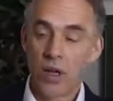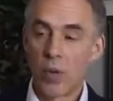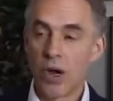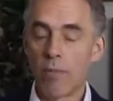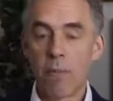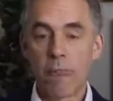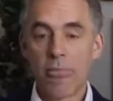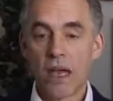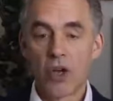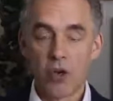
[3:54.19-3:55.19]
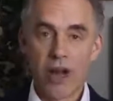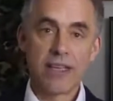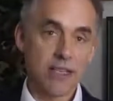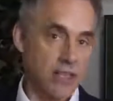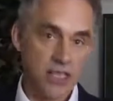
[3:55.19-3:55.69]
Well,
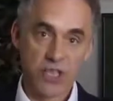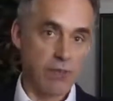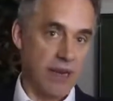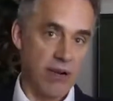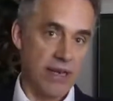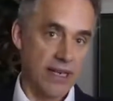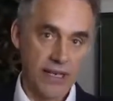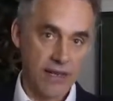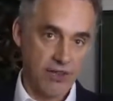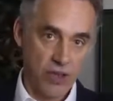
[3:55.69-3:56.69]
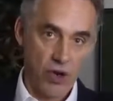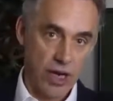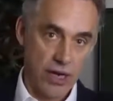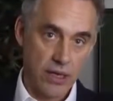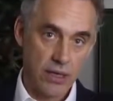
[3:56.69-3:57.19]
Christ's spirit lives
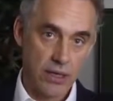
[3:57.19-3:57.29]
on.